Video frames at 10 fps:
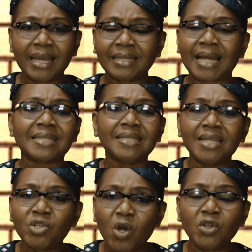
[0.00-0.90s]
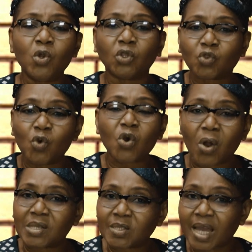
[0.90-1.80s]
that he did not know two
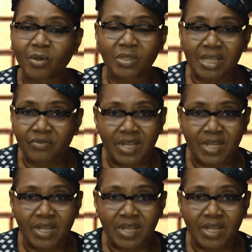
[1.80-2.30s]
consecutive